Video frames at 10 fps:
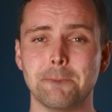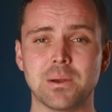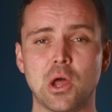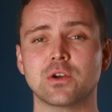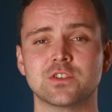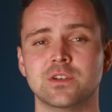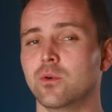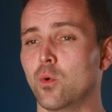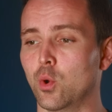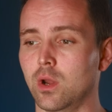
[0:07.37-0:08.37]
blocked,
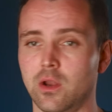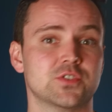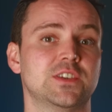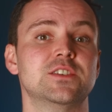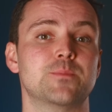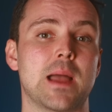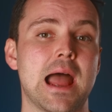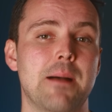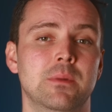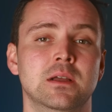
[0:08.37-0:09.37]
or lost in
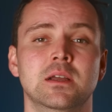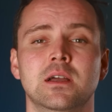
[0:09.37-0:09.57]
spam.